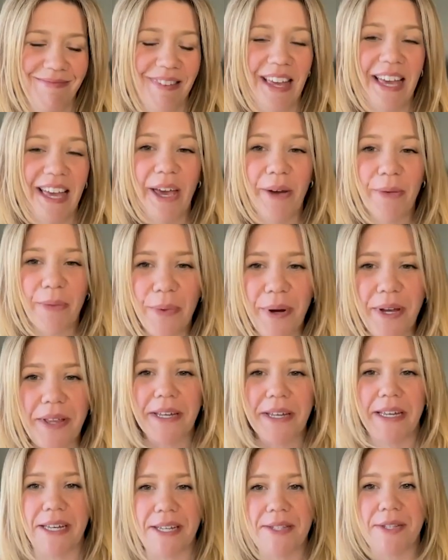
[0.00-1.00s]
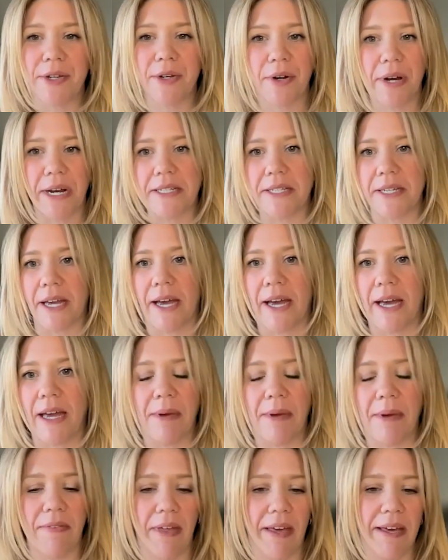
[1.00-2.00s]
It really is a great time.
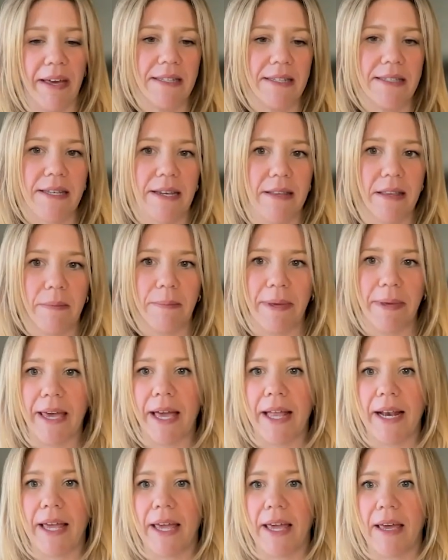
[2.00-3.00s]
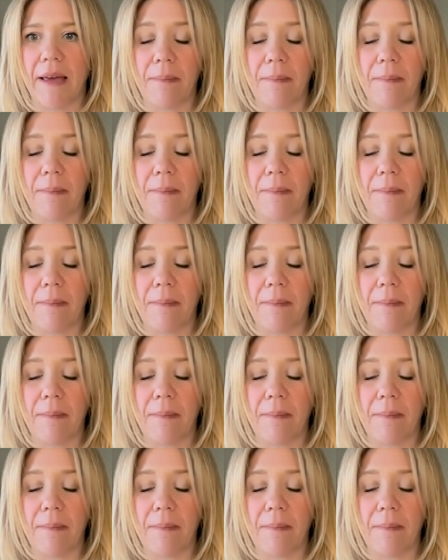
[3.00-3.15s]
And like I said at the beginning,